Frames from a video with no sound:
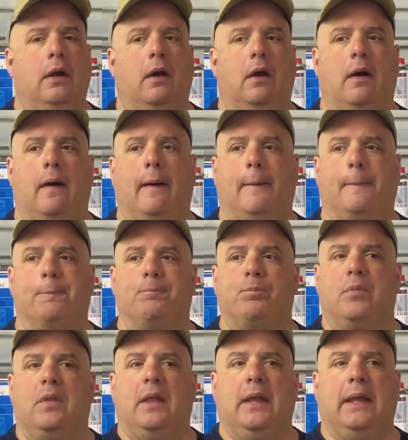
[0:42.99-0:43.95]
I'm
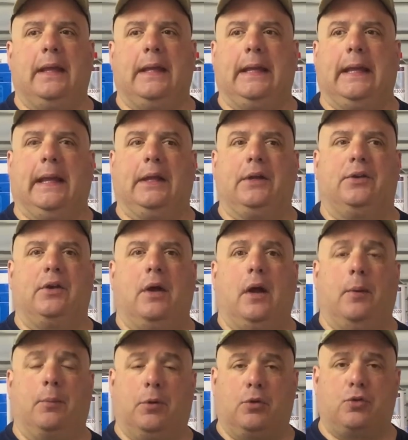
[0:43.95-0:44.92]

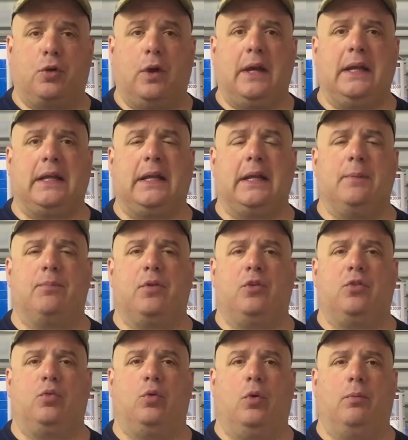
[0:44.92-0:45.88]
going to try to keep
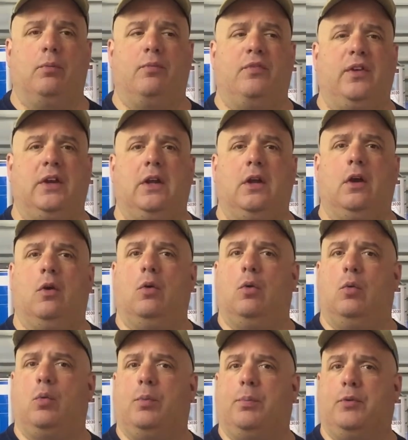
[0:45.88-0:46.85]
this
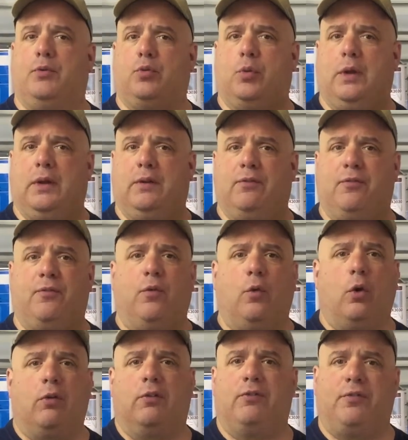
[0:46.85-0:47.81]
video between
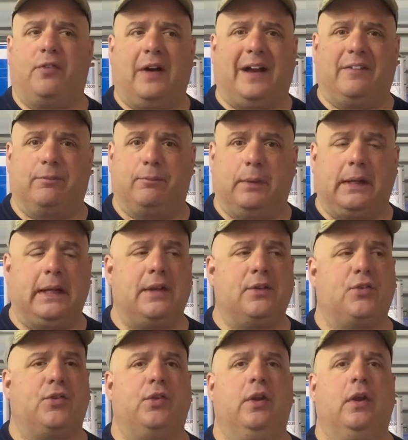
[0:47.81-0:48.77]
4 and 5
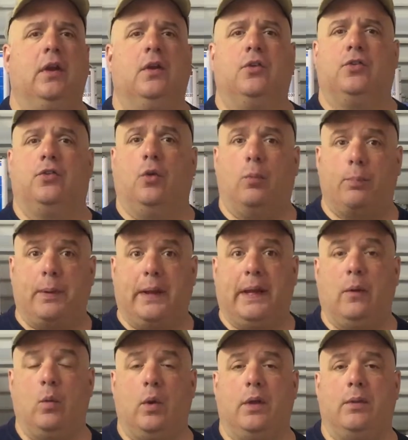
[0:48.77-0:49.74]
minutes, so
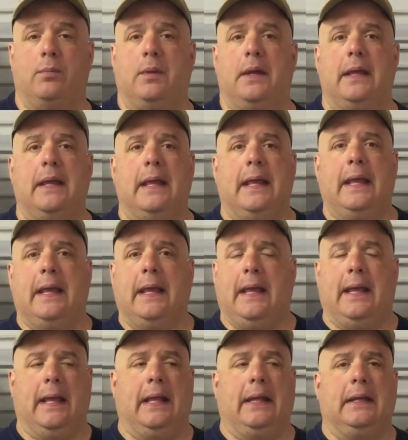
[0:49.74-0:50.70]
bear with me.
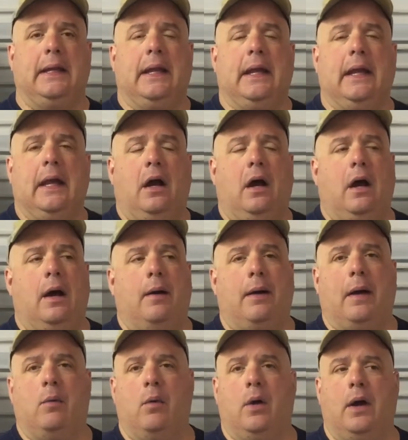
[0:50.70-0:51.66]
And
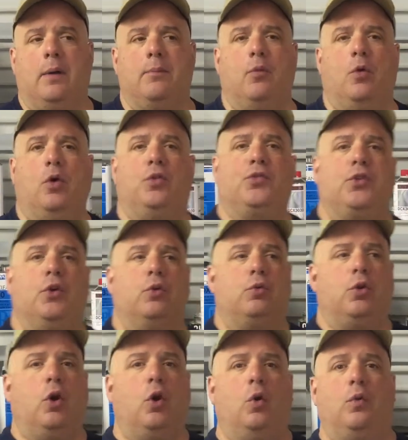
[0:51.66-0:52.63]
I want to
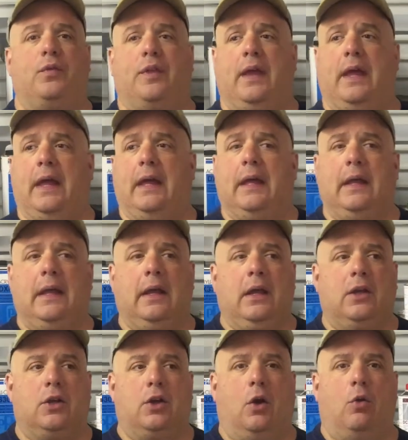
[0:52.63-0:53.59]
also note that
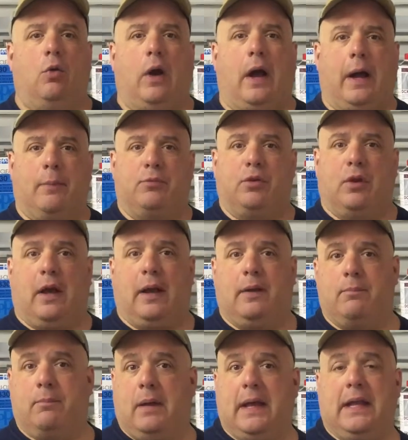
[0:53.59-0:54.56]

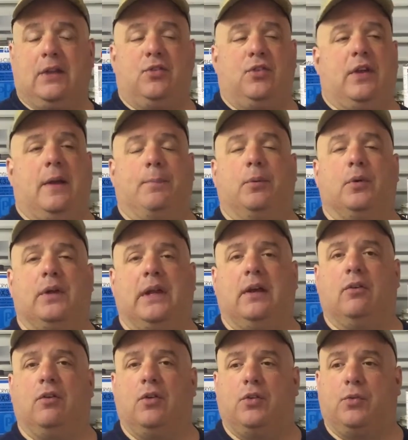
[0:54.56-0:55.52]
my example
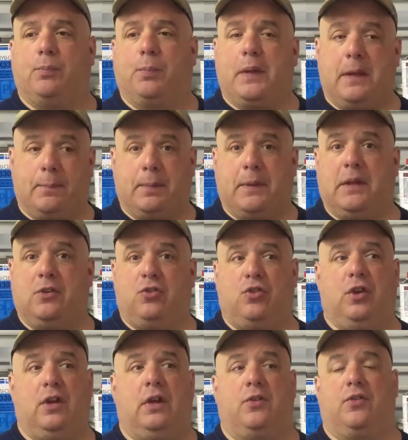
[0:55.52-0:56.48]
here is
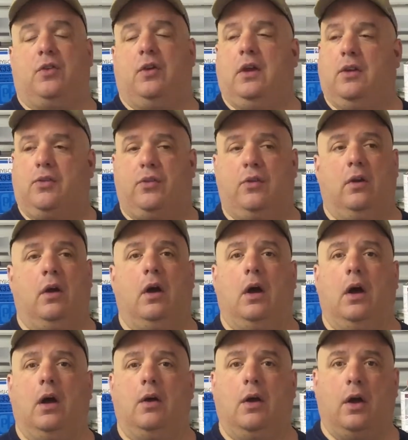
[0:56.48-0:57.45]
PPG. It's
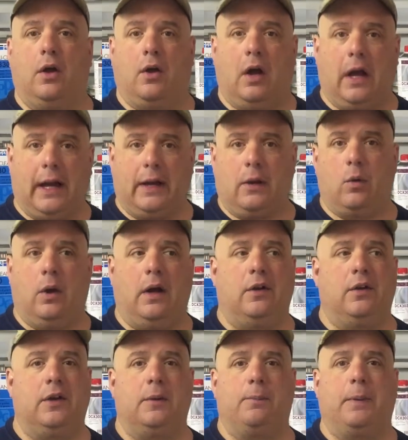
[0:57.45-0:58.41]
a high
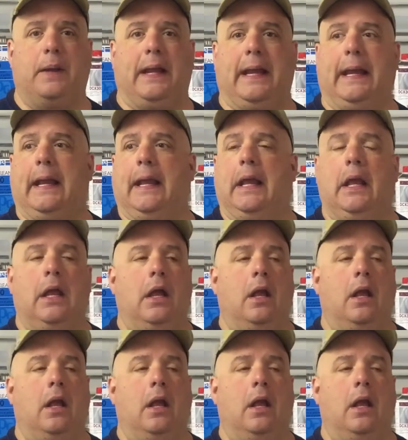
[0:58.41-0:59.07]
quality paint.